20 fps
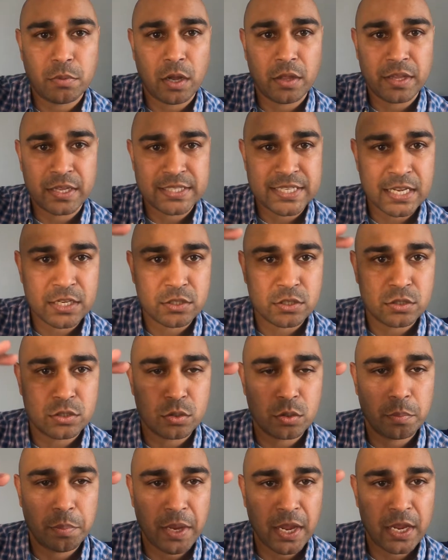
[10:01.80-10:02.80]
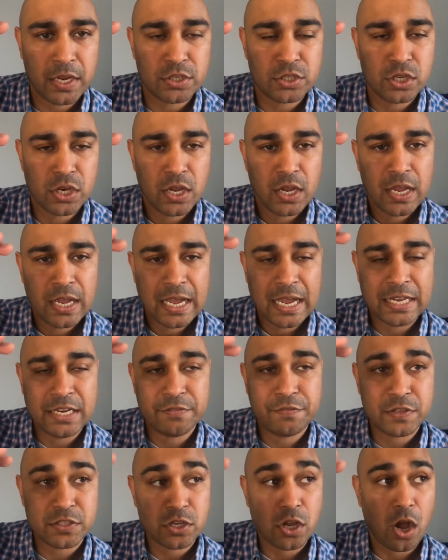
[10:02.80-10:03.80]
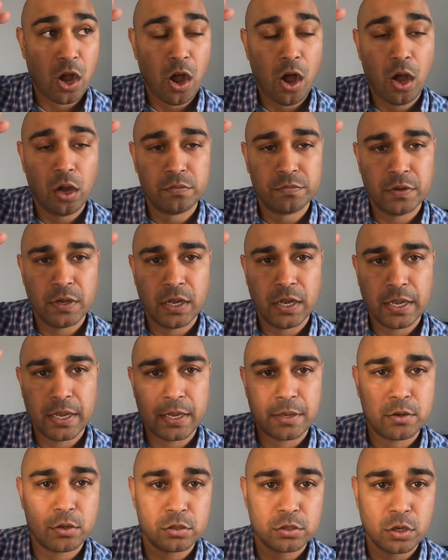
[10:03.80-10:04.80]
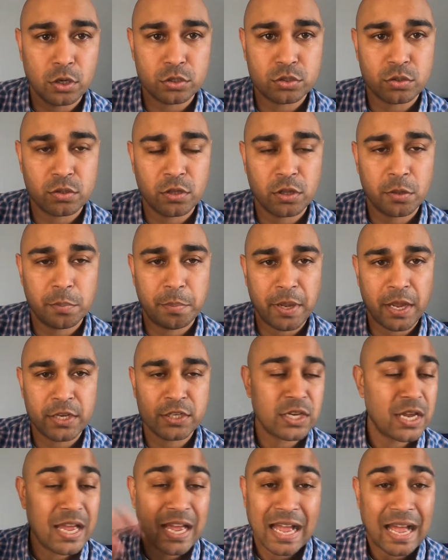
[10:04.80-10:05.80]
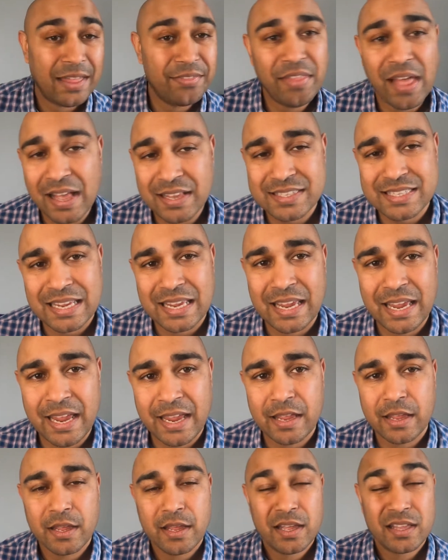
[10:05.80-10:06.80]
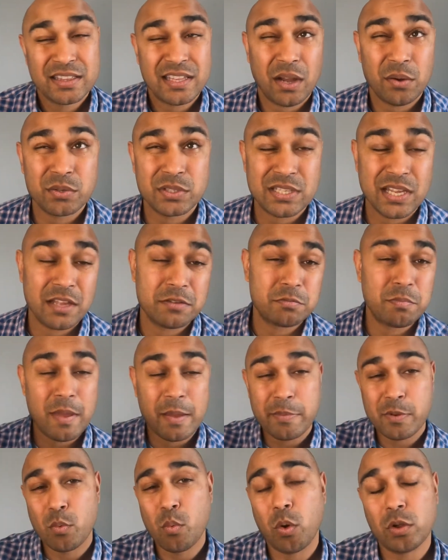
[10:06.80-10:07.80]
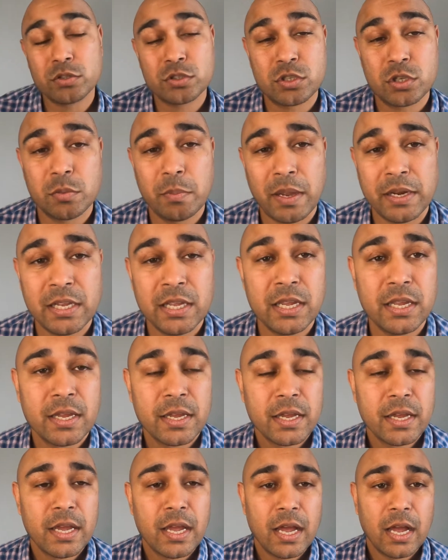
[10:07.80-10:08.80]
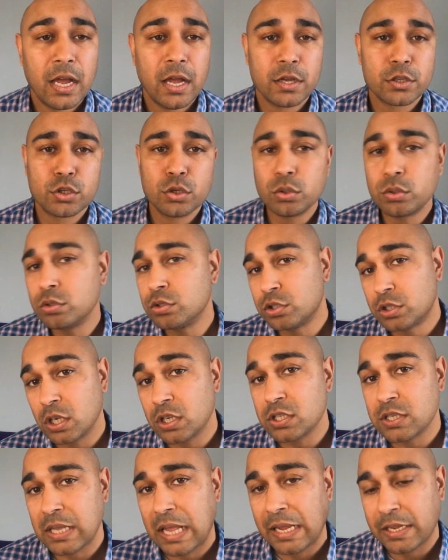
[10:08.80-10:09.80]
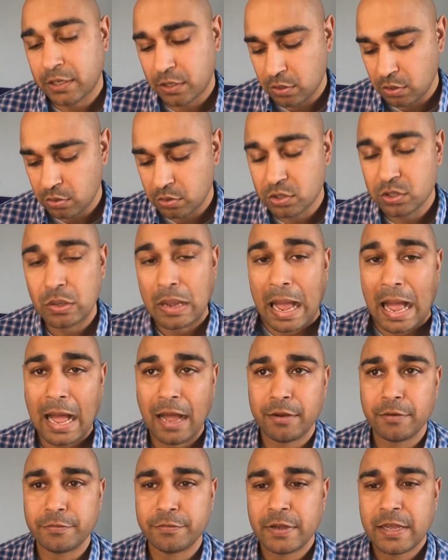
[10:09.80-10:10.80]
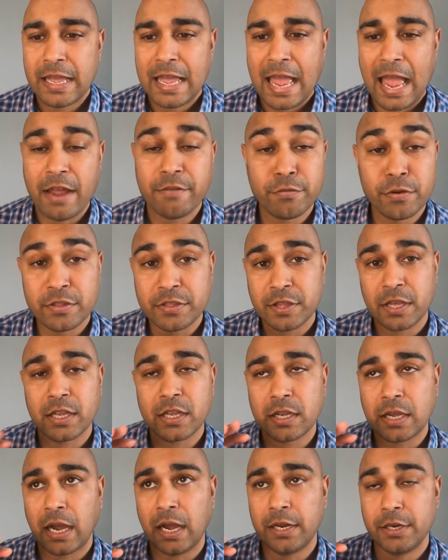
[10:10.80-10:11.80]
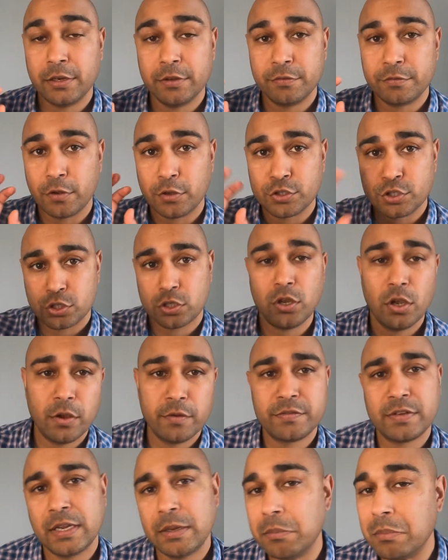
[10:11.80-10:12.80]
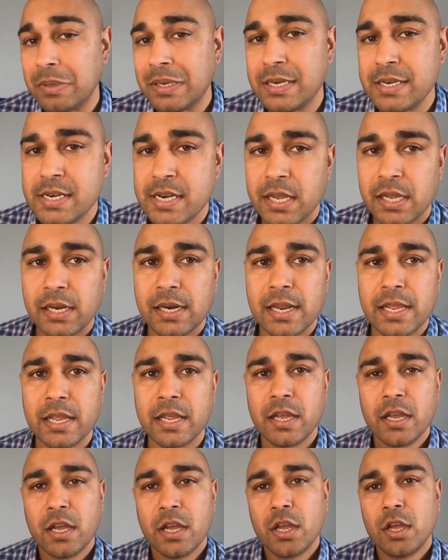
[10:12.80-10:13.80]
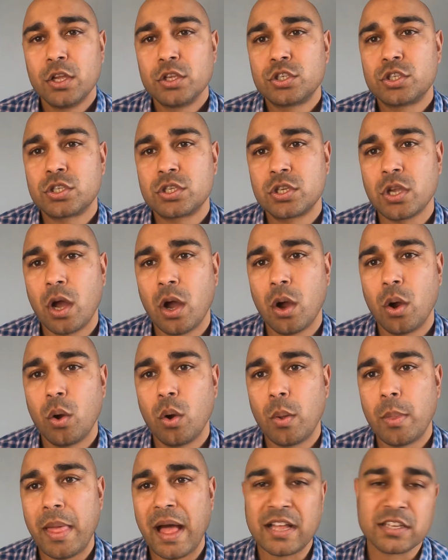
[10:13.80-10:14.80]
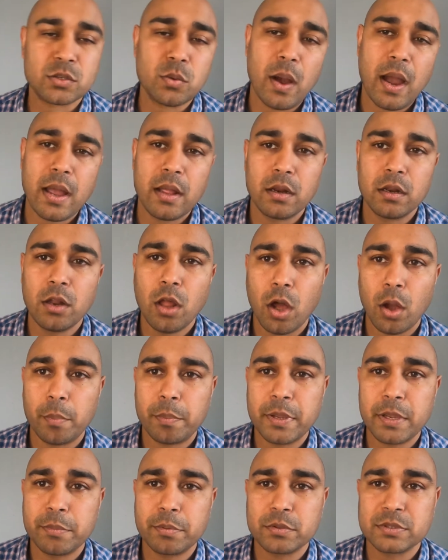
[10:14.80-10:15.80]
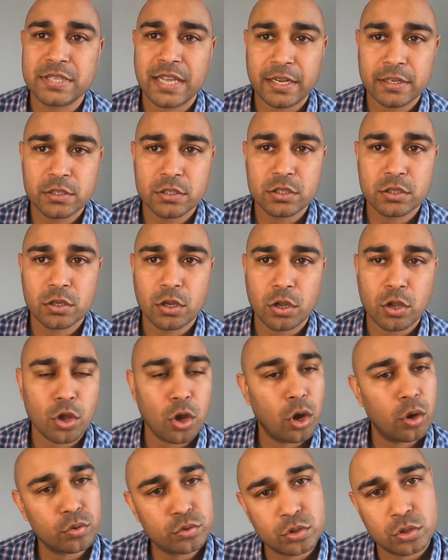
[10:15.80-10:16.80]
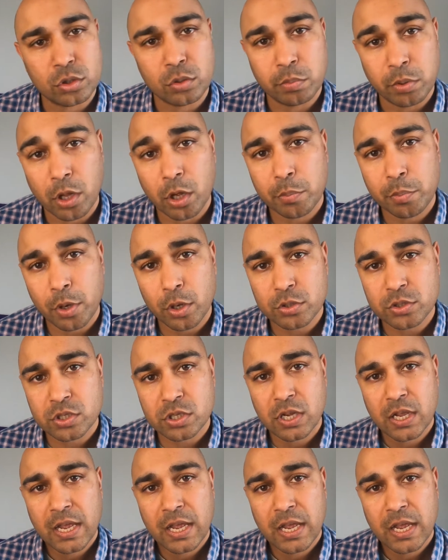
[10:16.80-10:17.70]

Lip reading: bar that takes you to a page, and if it's got hover, it could go to another page, and that's it. That would say it's maybe one too many. Google does like you to have everything kind of served immediately, so that's why a lot of people tend to go to blog posts.